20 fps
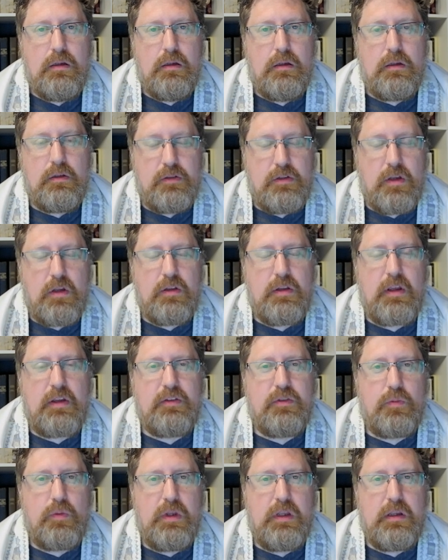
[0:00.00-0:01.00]
Until
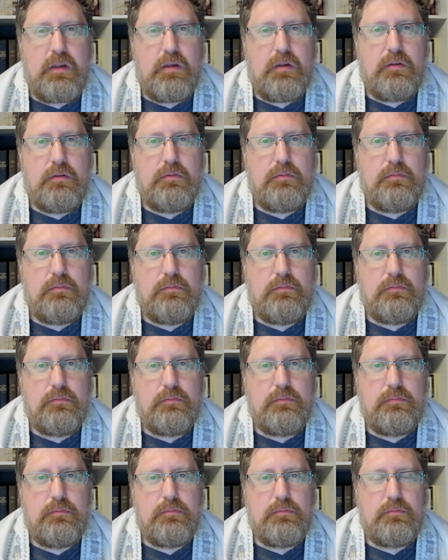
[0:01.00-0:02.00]
next week,
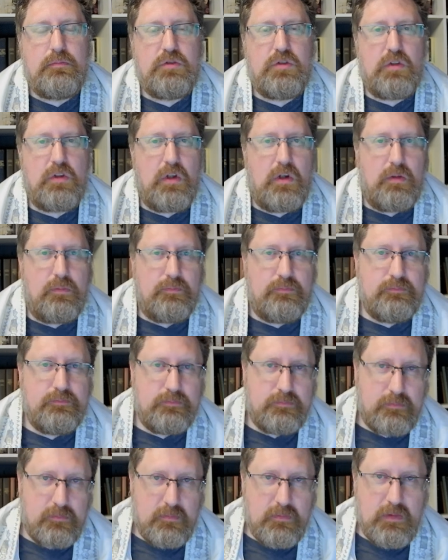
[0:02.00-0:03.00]
shalom.
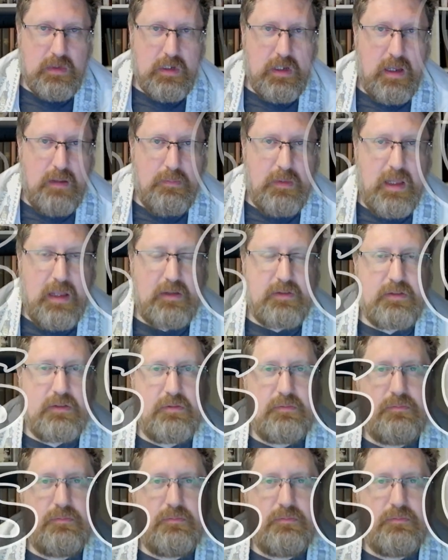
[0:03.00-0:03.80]
God bless.